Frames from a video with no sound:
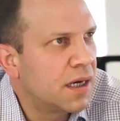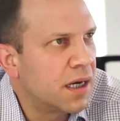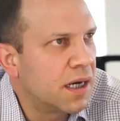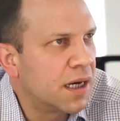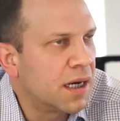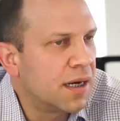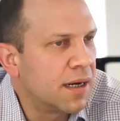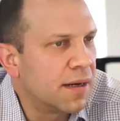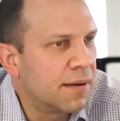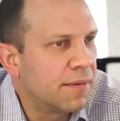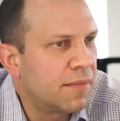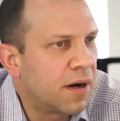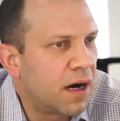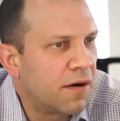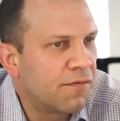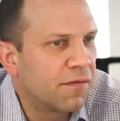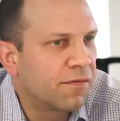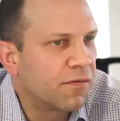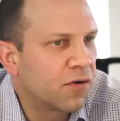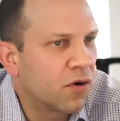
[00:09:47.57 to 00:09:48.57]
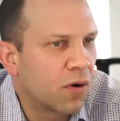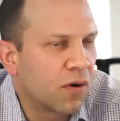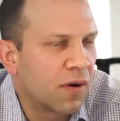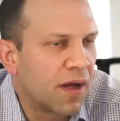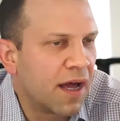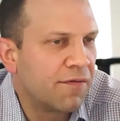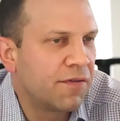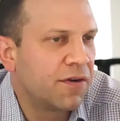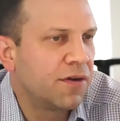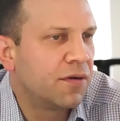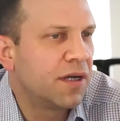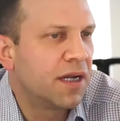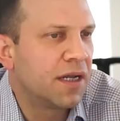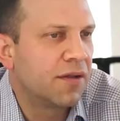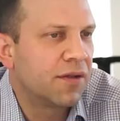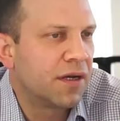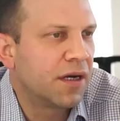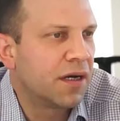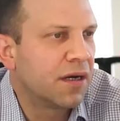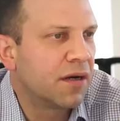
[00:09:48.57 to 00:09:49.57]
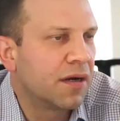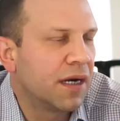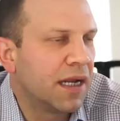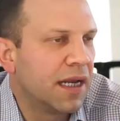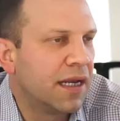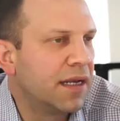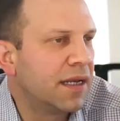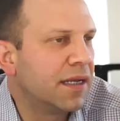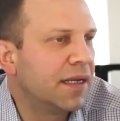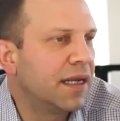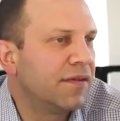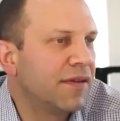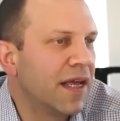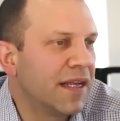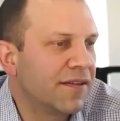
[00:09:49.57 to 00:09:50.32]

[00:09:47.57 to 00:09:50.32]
um, off of Coral Avenue down there, and it,